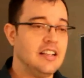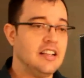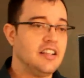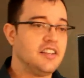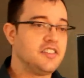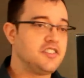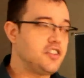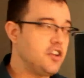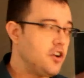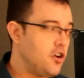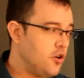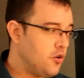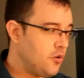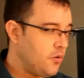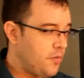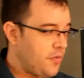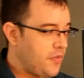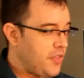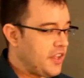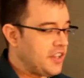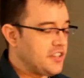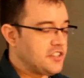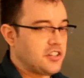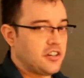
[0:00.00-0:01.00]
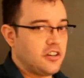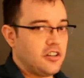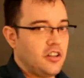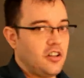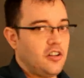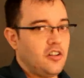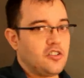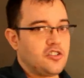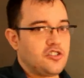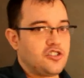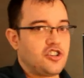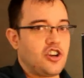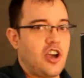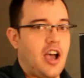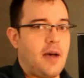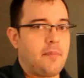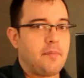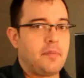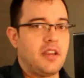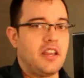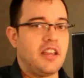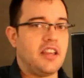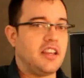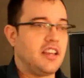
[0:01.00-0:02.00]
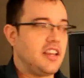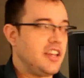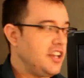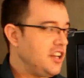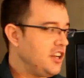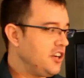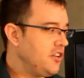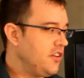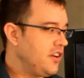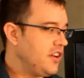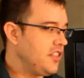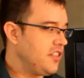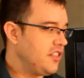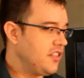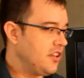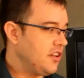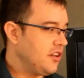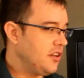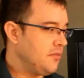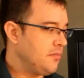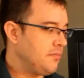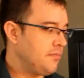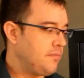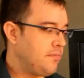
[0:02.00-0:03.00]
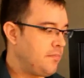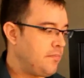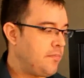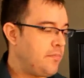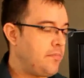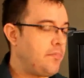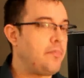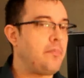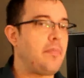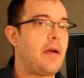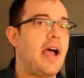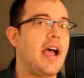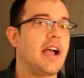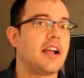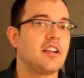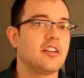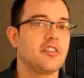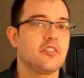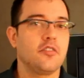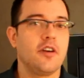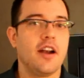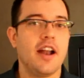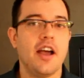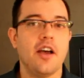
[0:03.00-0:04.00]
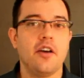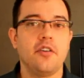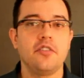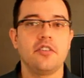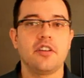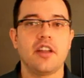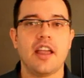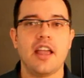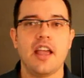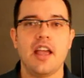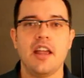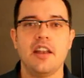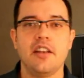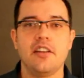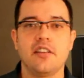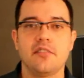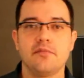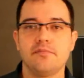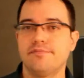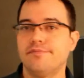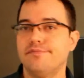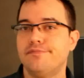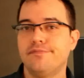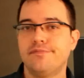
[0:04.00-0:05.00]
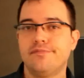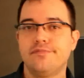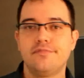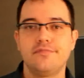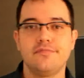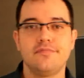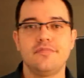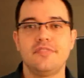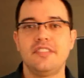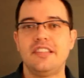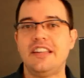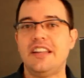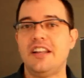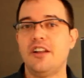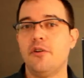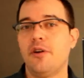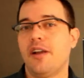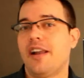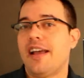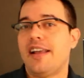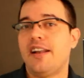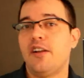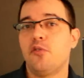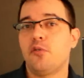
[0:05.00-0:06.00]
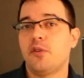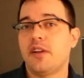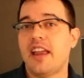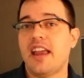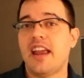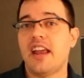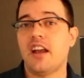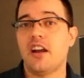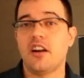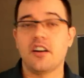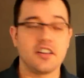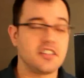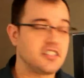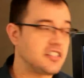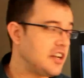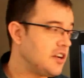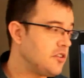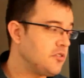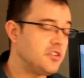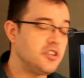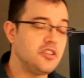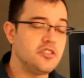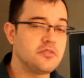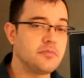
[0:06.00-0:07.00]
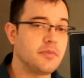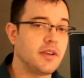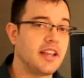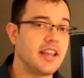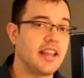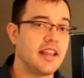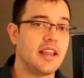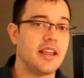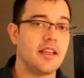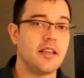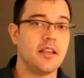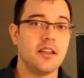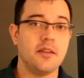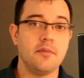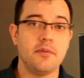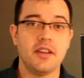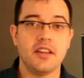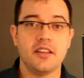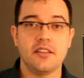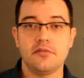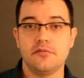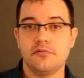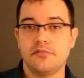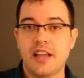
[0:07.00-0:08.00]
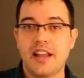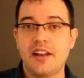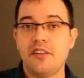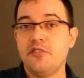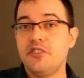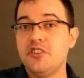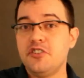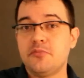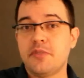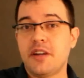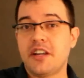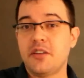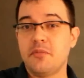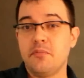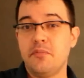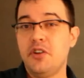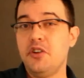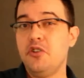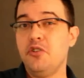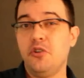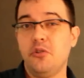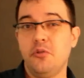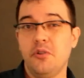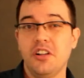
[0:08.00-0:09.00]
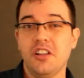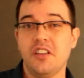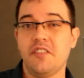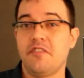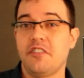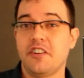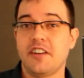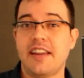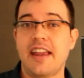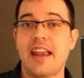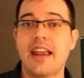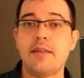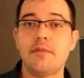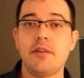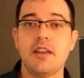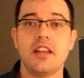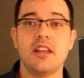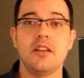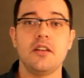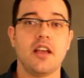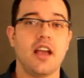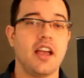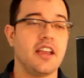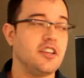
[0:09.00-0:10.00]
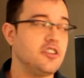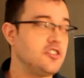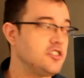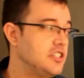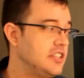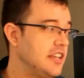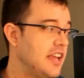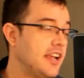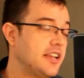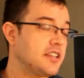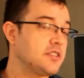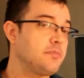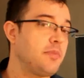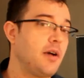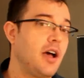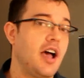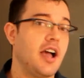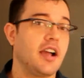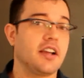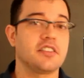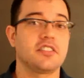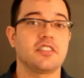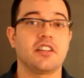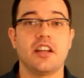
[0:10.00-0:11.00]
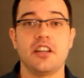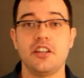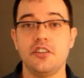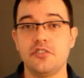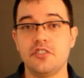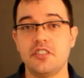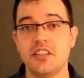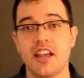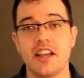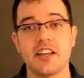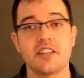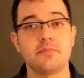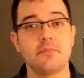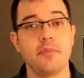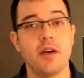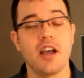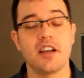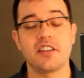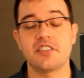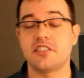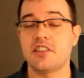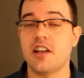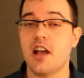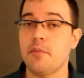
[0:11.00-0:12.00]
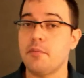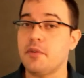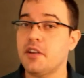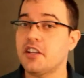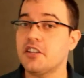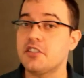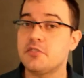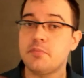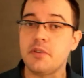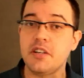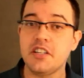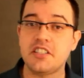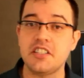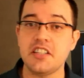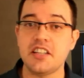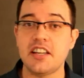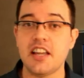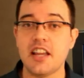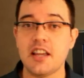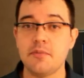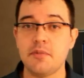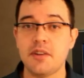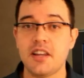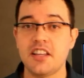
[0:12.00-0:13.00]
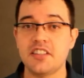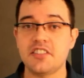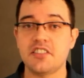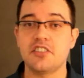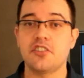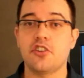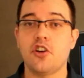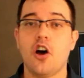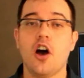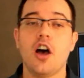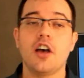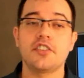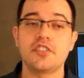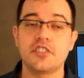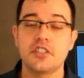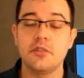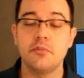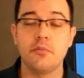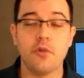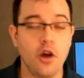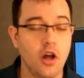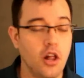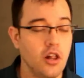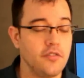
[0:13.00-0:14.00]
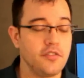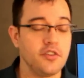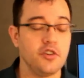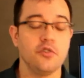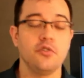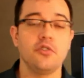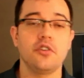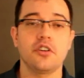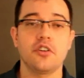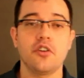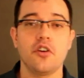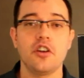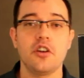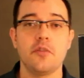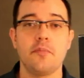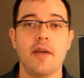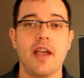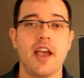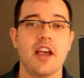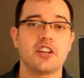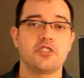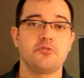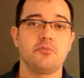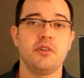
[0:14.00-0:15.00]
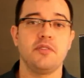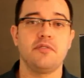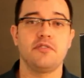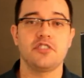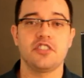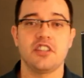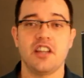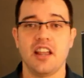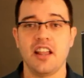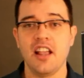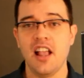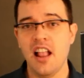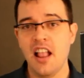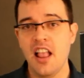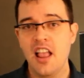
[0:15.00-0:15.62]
So things are a little choppy here in the background. And you know what? I don't care because I don't use my gaming. I don't use my computer really for gaming. I use the Xbox. I use the Xbox not because PC gaming isn't awesome. All of you are going to bash me for saying,